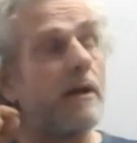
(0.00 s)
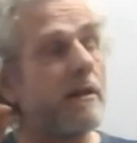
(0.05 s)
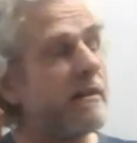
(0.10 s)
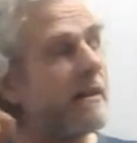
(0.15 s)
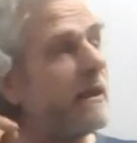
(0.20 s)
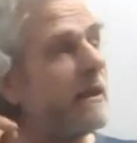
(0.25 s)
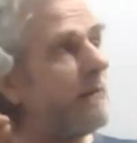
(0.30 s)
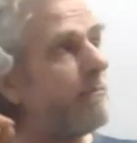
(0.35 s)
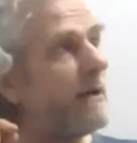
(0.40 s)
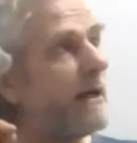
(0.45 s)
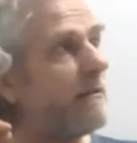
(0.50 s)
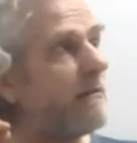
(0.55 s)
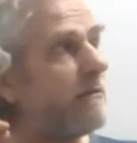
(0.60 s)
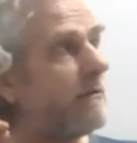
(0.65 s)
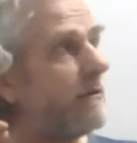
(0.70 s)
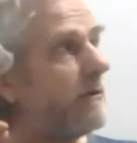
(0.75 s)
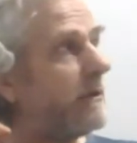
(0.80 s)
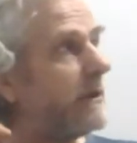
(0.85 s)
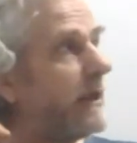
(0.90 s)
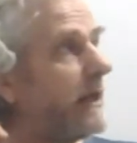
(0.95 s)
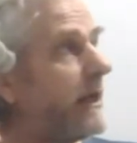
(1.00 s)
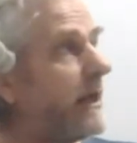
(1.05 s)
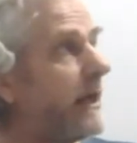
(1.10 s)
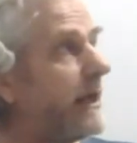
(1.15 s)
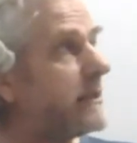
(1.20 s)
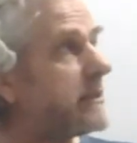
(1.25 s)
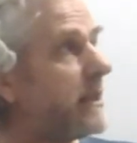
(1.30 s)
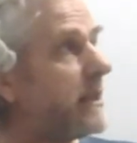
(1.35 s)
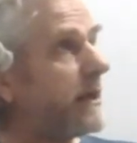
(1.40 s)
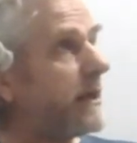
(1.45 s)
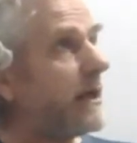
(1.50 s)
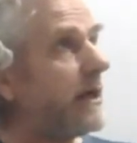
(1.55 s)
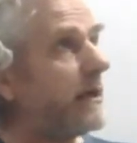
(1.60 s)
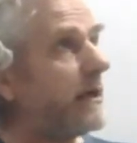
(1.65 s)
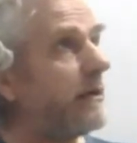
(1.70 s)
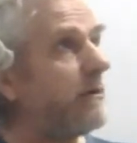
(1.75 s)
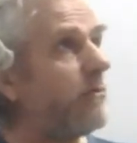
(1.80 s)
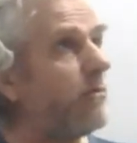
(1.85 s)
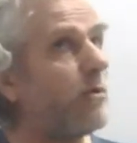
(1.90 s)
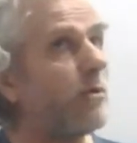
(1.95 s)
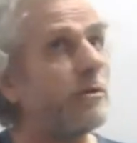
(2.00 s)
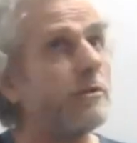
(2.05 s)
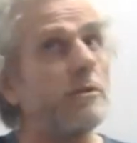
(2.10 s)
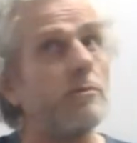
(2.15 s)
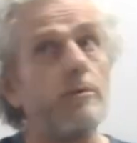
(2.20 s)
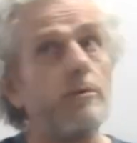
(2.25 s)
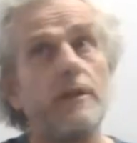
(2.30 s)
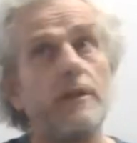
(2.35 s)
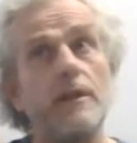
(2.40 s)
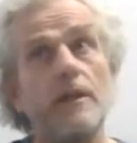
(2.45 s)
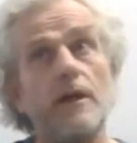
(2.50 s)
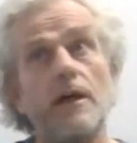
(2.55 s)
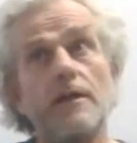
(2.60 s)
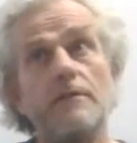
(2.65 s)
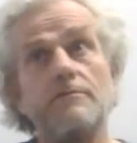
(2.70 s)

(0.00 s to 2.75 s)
think about thought, it's like cutting water with a knife.